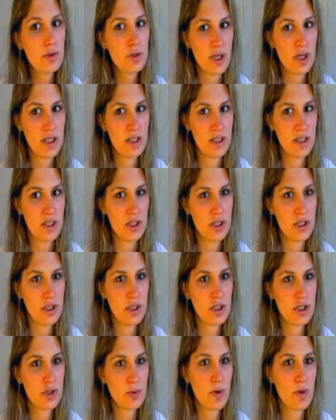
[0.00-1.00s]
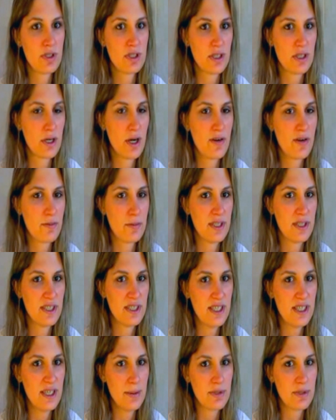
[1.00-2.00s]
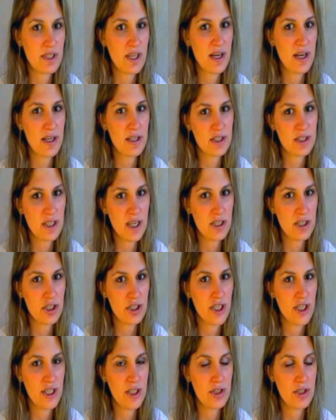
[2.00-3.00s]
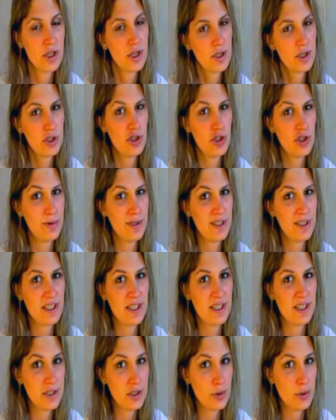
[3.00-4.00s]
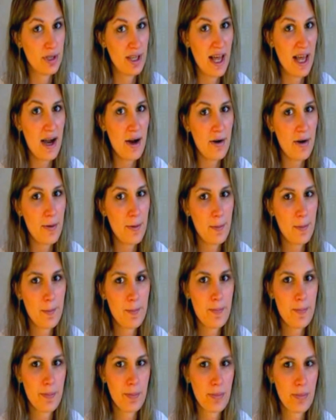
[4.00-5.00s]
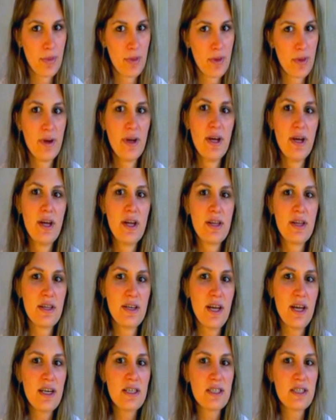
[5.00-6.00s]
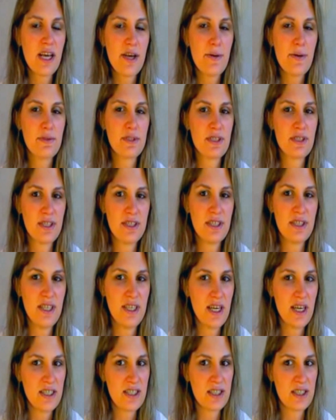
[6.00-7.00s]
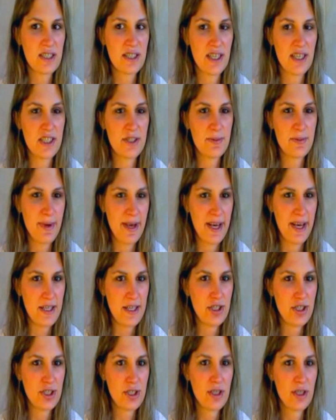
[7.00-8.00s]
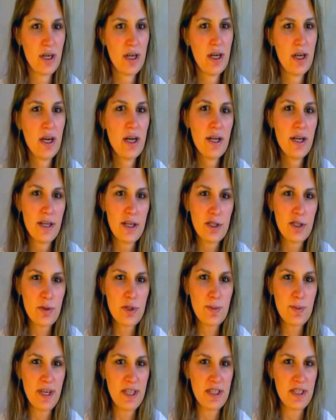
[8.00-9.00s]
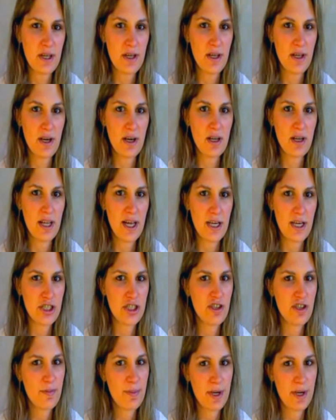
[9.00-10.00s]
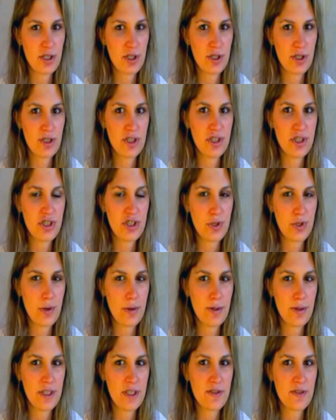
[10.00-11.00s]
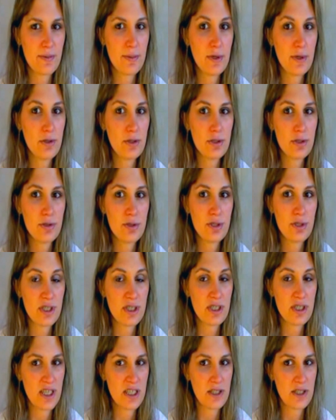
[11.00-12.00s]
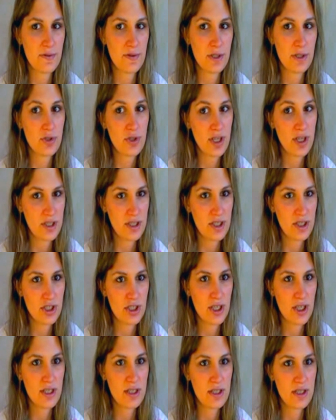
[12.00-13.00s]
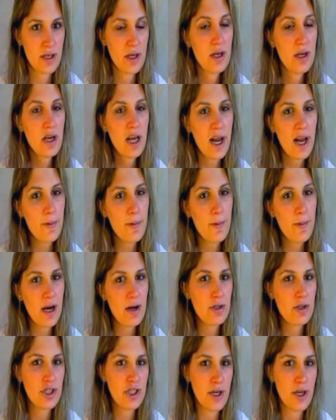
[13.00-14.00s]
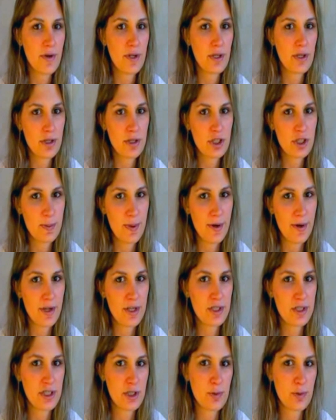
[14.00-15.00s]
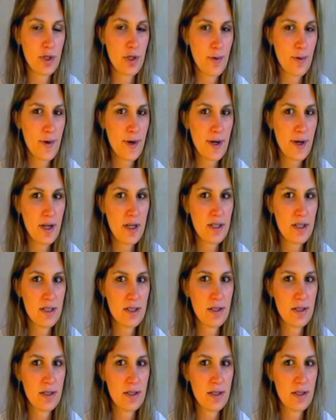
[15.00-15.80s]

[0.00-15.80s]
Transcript: transitions once the government deems getting a sex change too risky to allow. The next site was the TS Success page. This was basically a collection of pictures and stories from those who had successfully transitioned and were now sharing their experiences with the world.